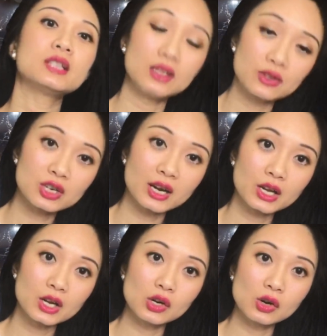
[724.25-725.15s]
either try
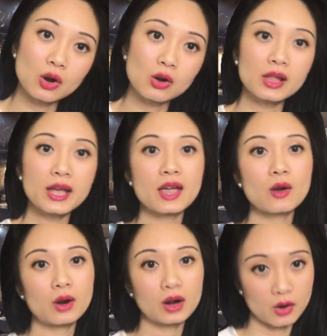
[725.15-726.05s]
to Google it
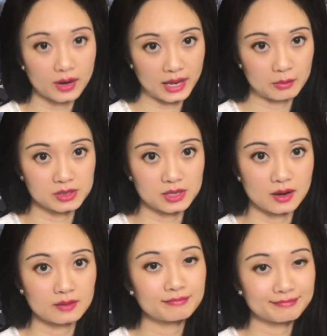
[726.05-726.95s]
or go to Amazon.
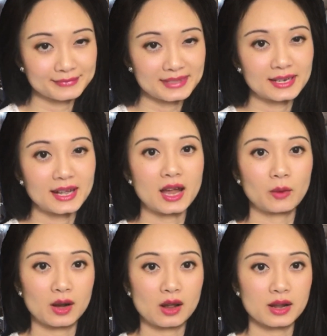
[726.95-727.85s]
I
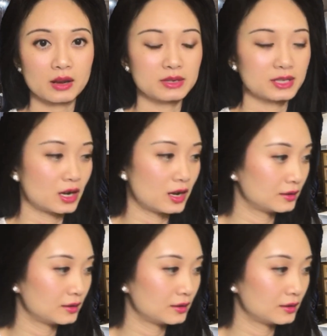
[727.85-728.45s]
went on Amazon.